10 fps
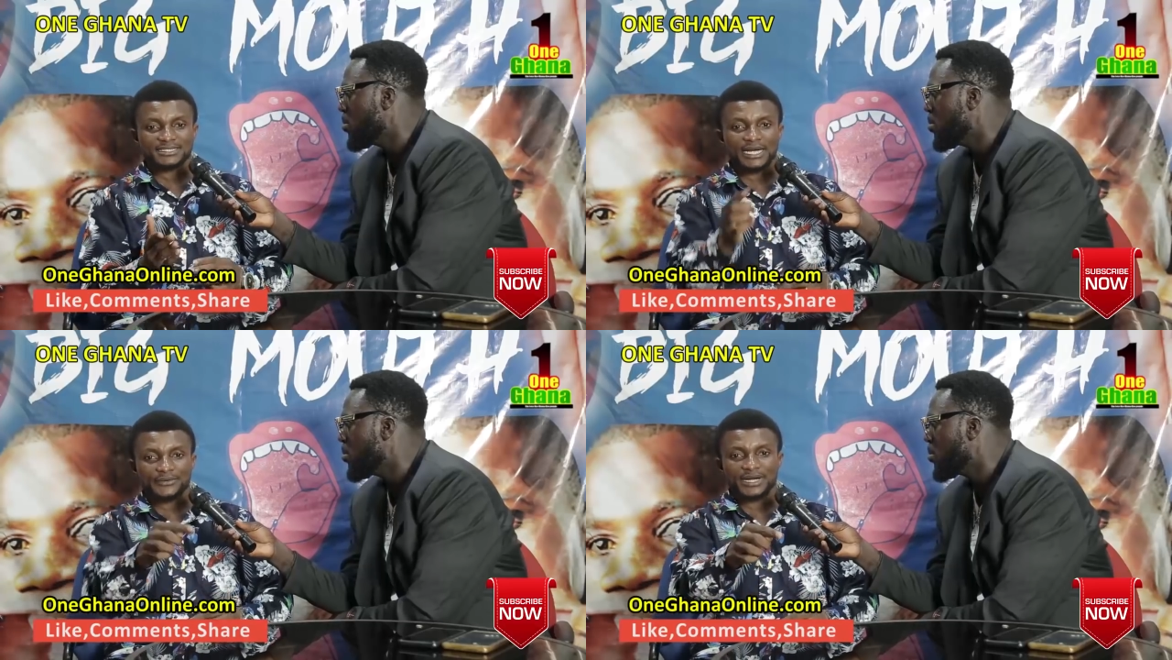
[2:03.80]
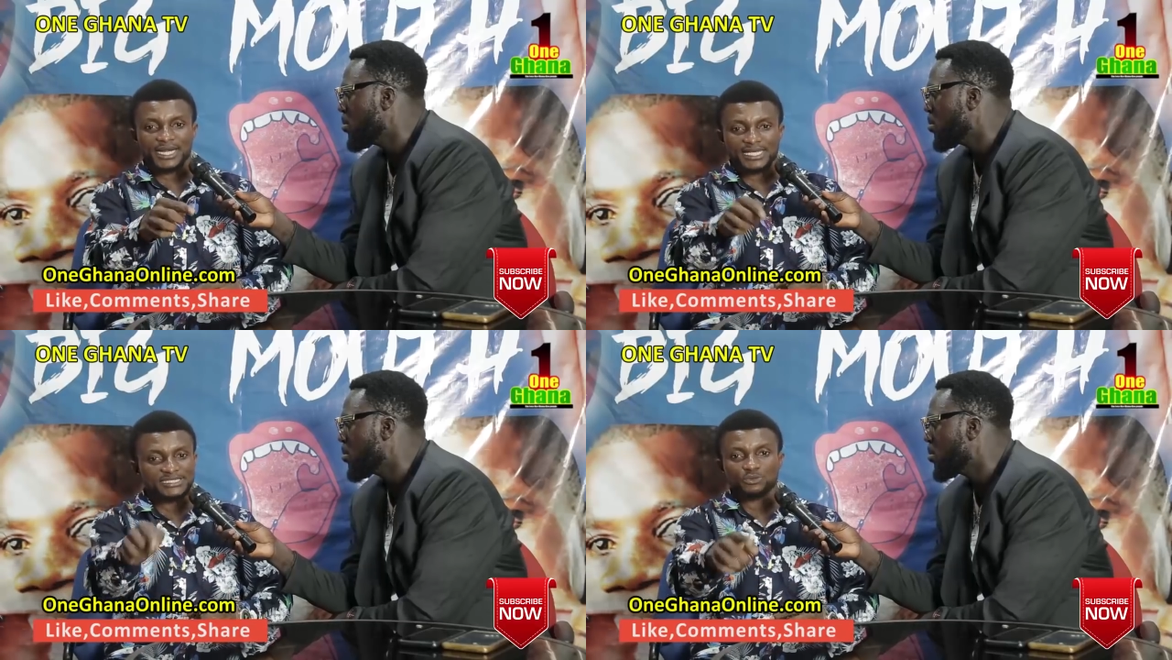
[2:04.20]
Speaker 1: yare
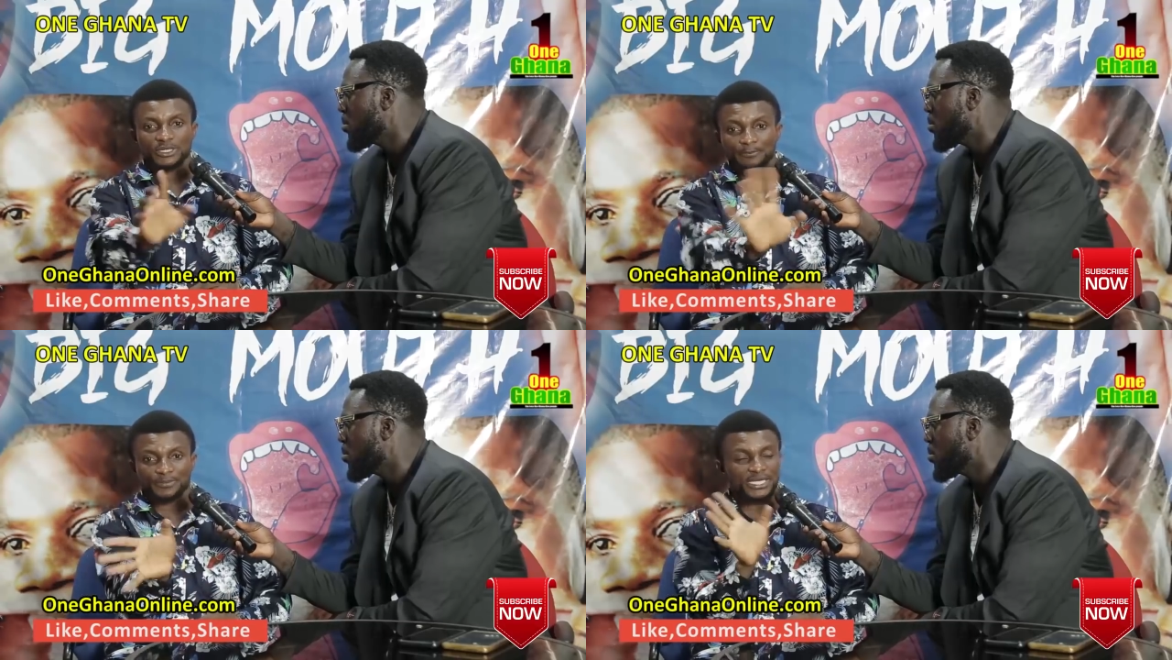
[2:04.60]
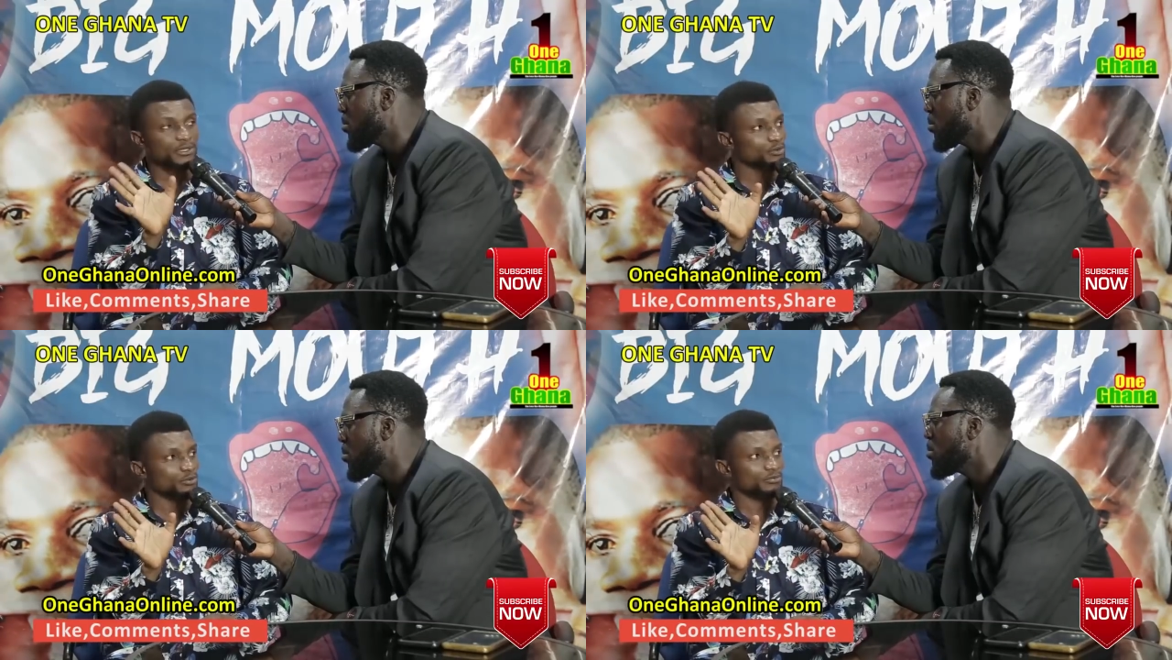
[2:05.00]
na asi woni pie
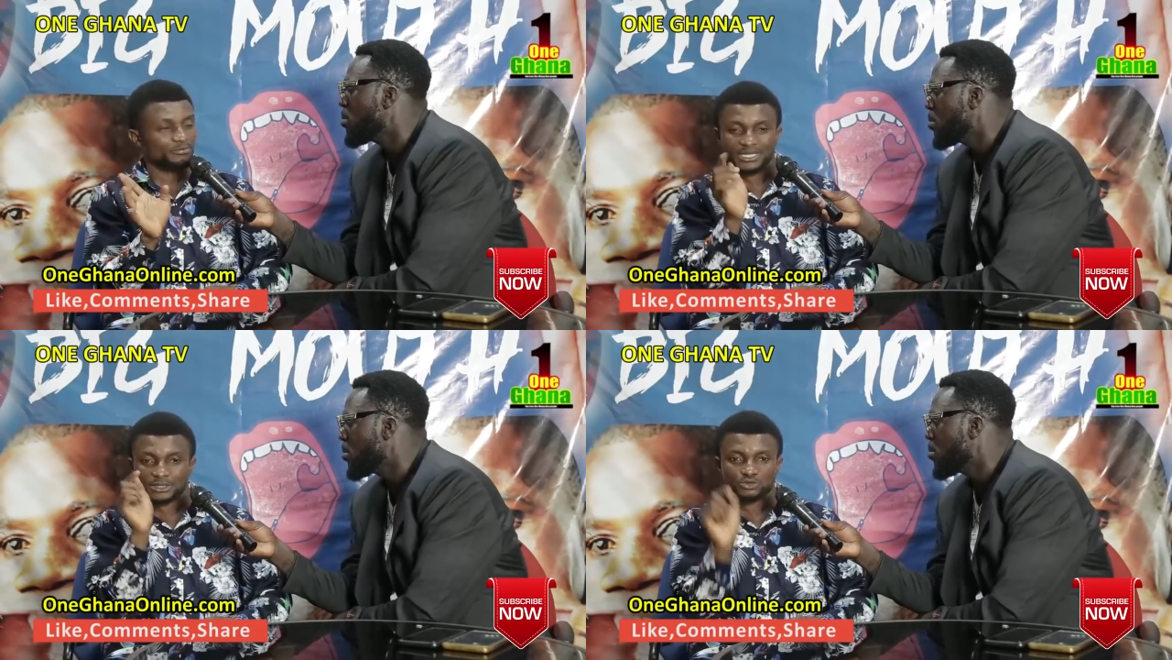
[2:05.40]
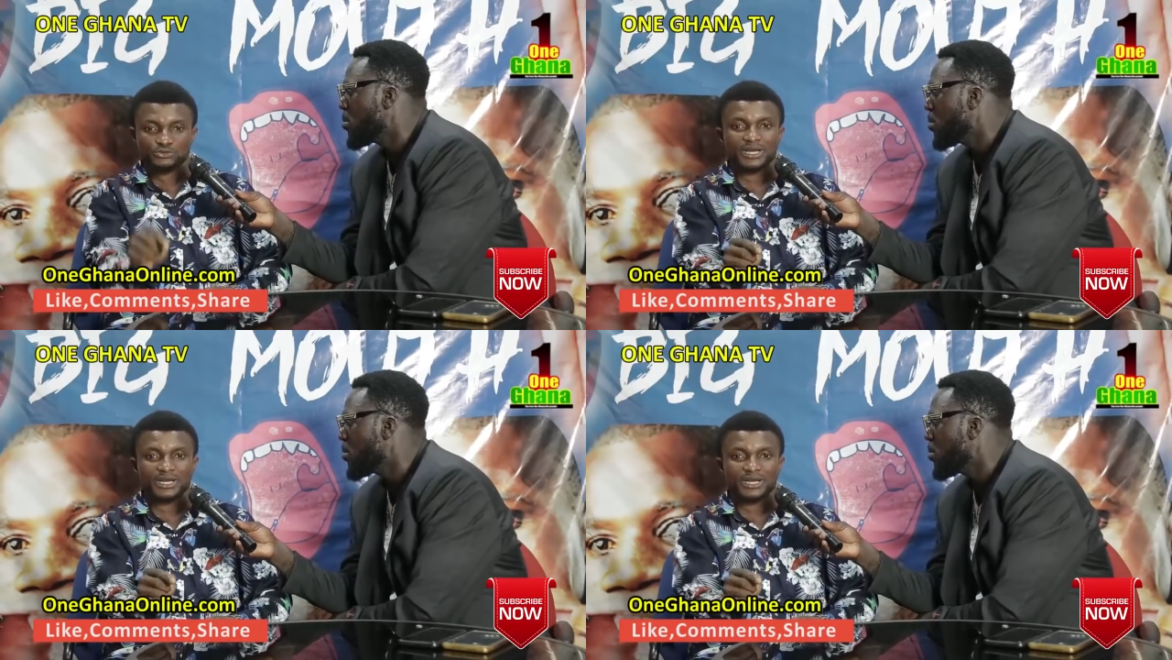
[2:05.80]
yo me de to